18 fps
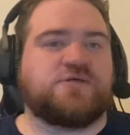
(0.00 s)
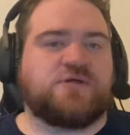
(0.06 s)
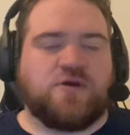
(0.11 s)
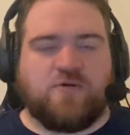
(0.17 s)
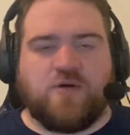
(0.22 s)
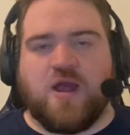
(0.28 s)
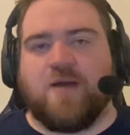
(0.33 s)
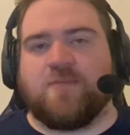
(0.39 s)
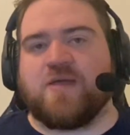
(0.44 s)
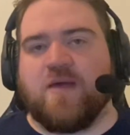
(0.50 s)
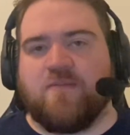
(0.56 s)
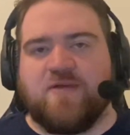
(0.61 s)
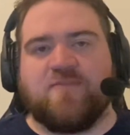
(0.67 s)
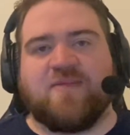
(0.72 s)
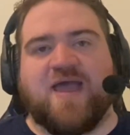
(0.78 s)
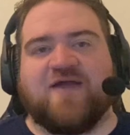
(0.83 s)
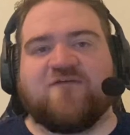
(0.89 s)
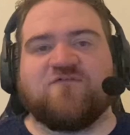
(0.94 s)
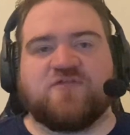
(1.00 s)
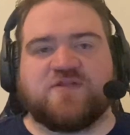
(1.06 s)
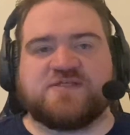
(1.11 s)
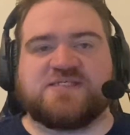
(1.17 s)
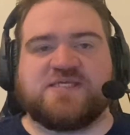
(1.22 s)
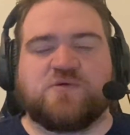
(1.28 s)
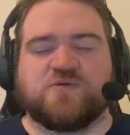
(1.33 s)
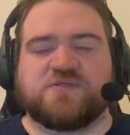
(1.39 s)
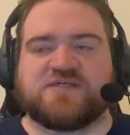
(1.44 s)
not coming back for the
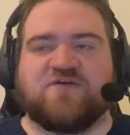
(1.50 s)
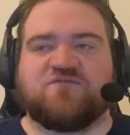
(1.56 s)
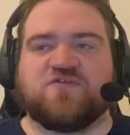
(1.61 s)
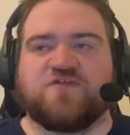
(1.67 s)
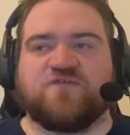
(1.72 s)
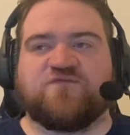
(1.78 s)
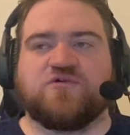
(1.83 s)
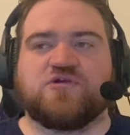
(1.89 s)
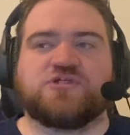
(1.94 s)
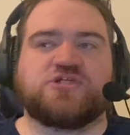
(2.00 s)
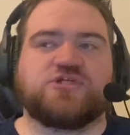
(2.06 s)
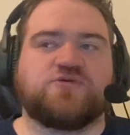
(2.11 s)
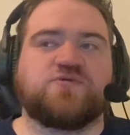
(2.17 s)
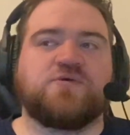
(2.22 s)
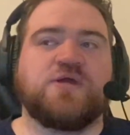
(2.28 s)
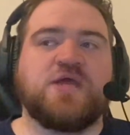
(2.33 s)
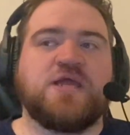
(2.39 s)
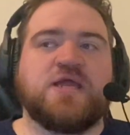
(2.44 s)
sequels after the first two,